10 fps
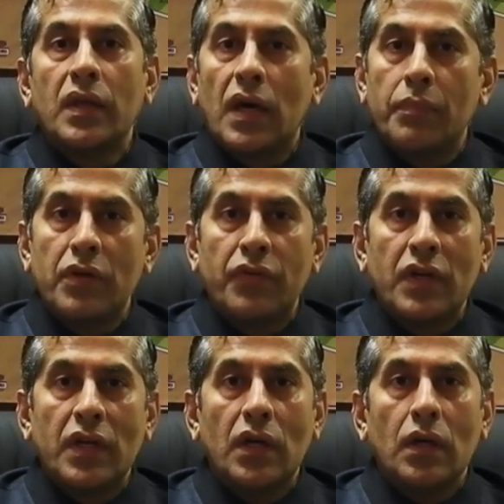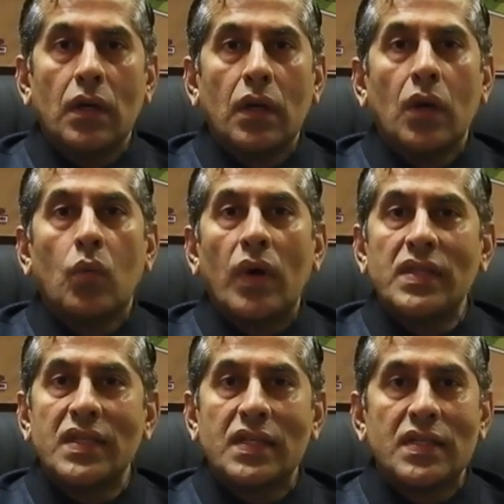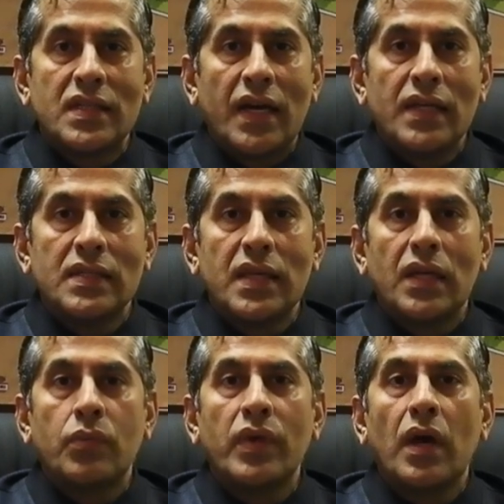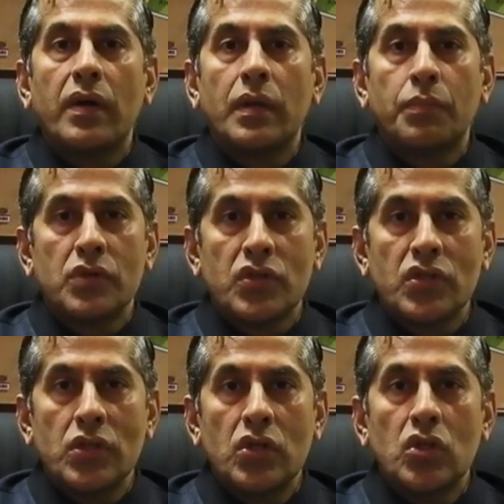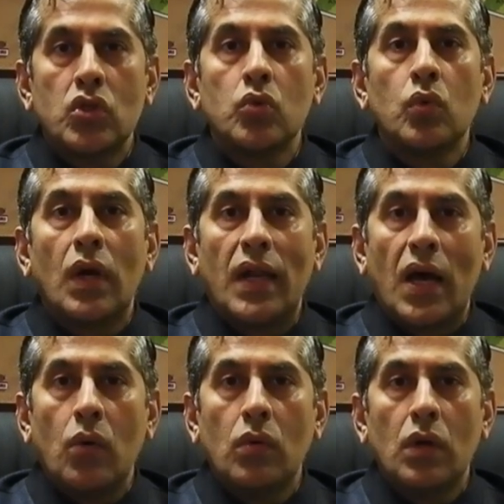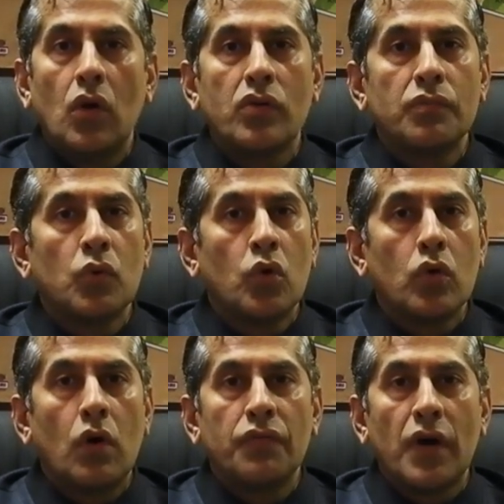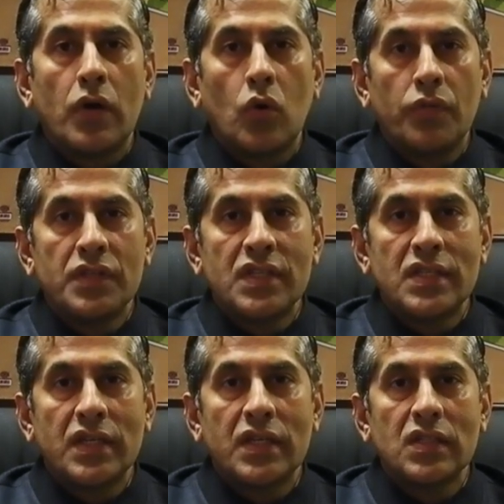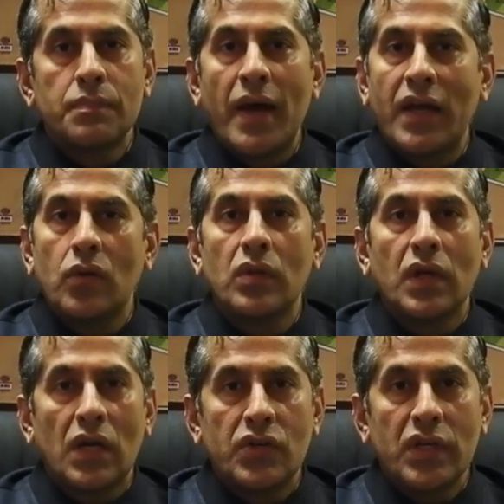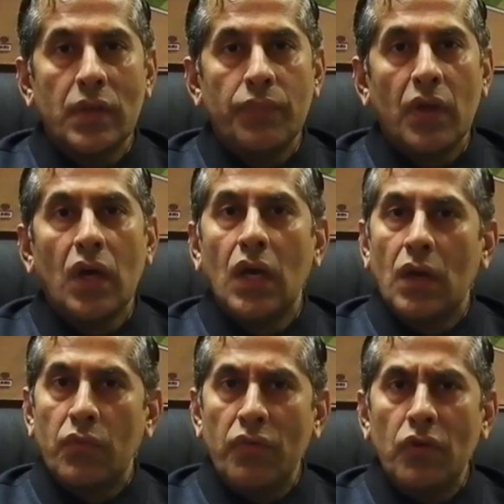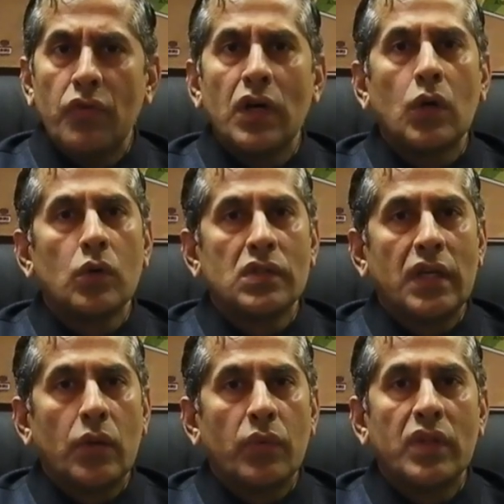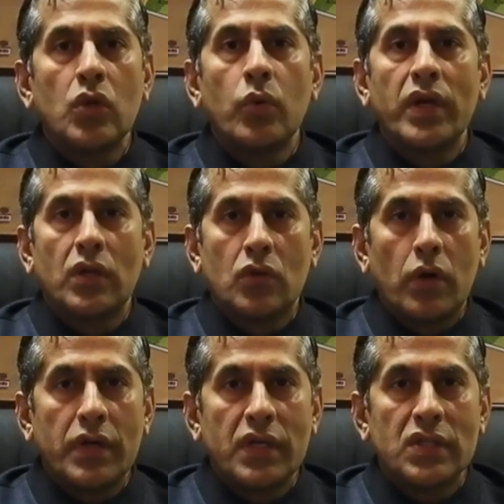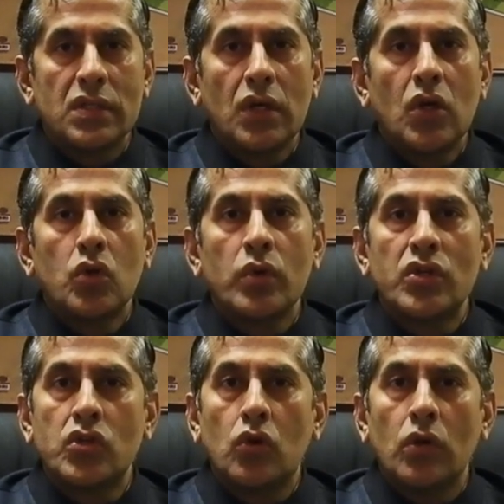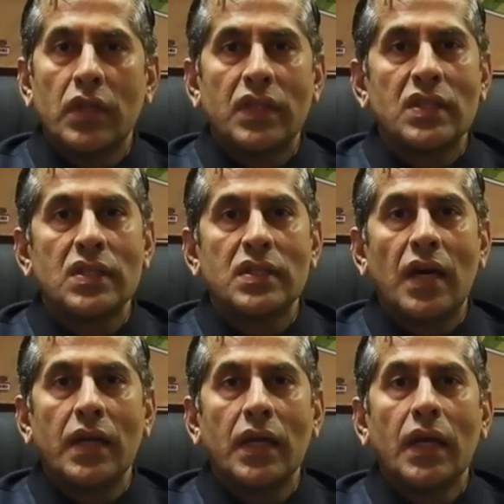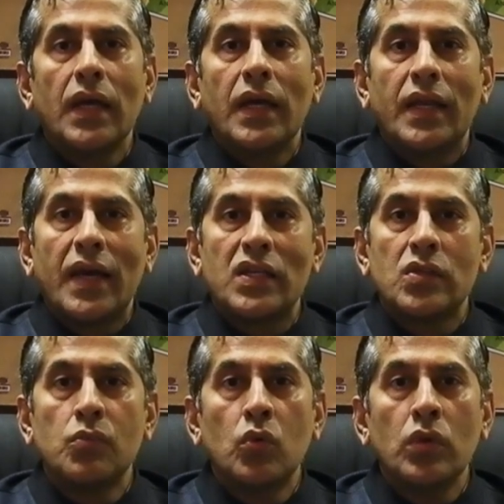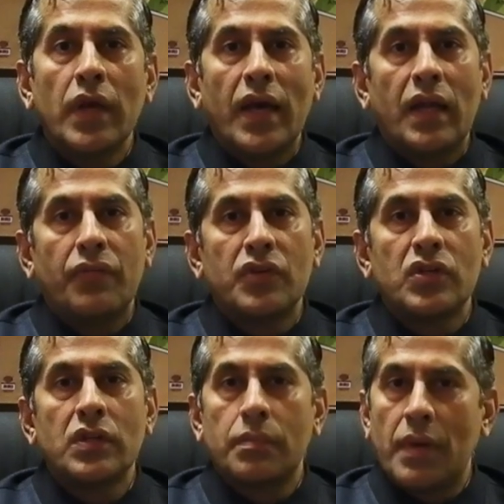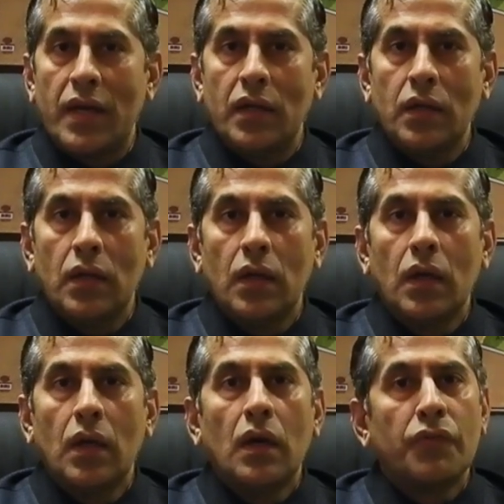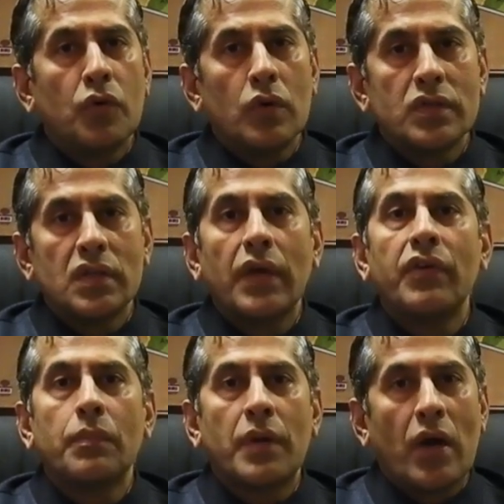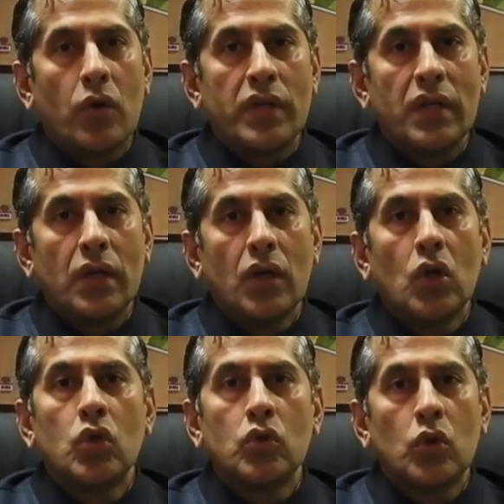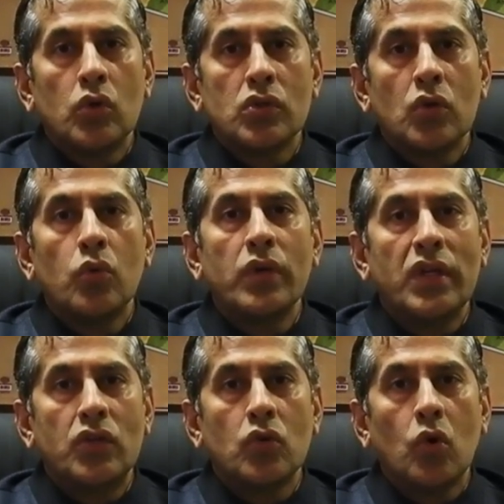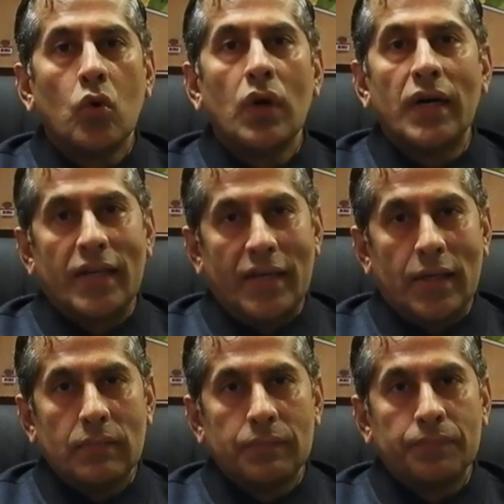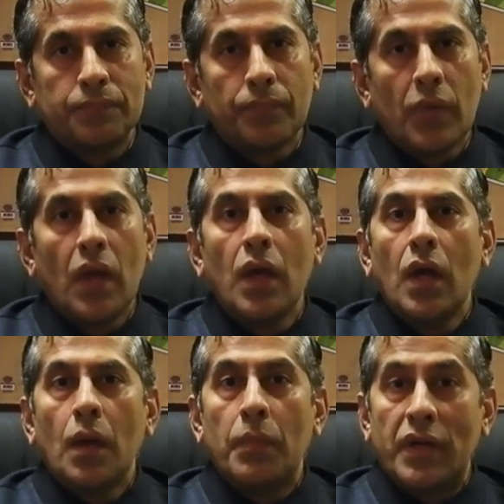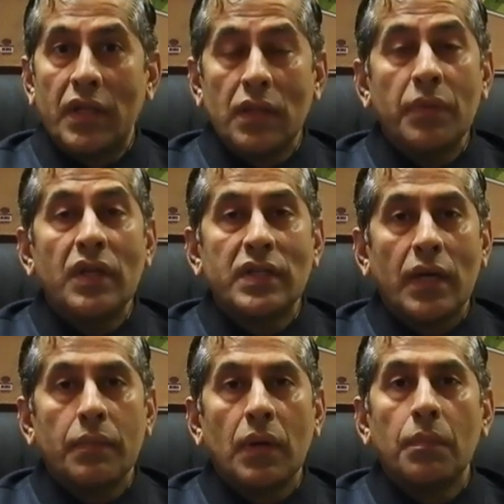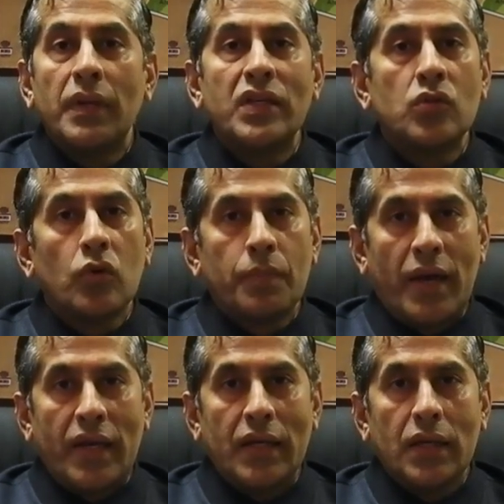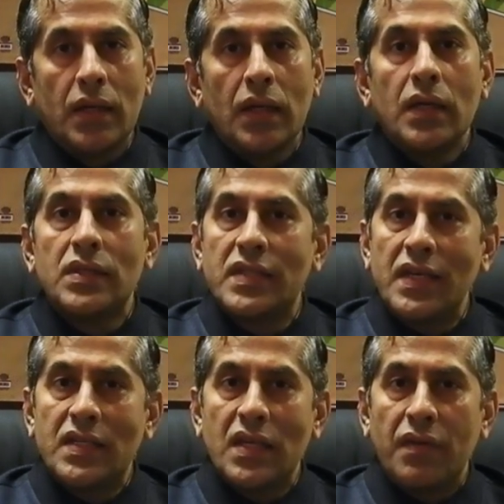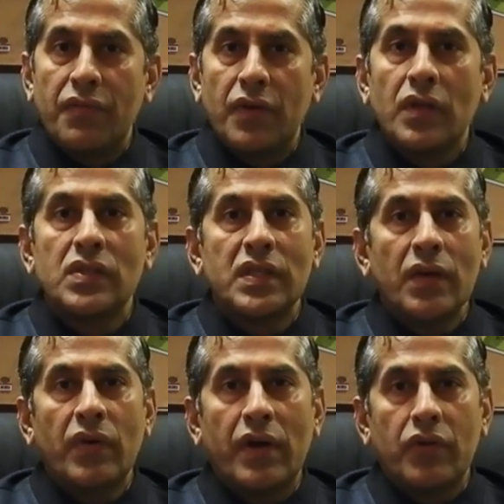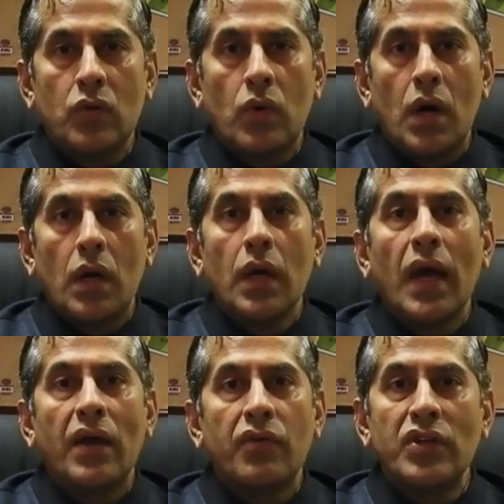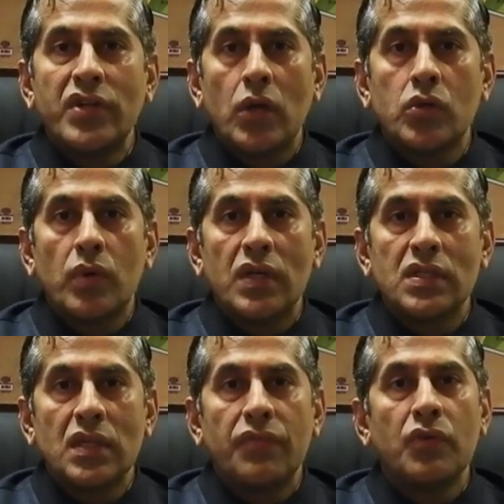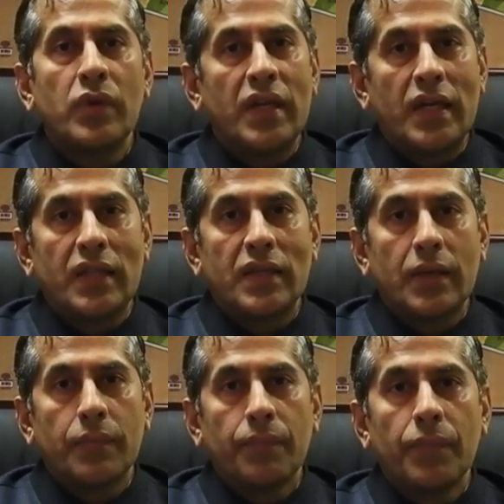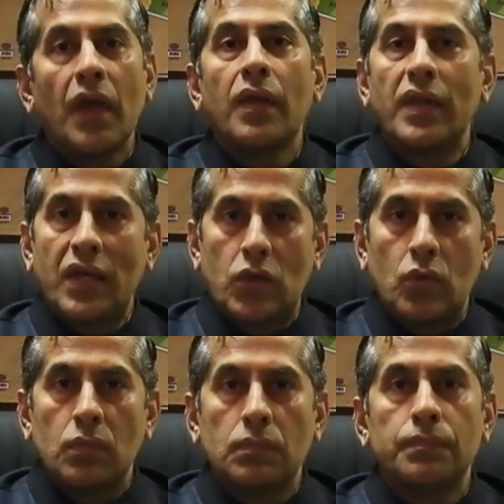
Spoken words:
The government of India, once it decides that we are in a position to allow a lot of more of our overseas Indians back into the country, we will work closely with the UAE authorities to ensure that this is done in as smooth and efficient a manner, of course giving priority to those who need to go earlier. But in the meantime, please don't panic, stay safe, stay wherever you are, and reach out to us if you need anything. Thank you.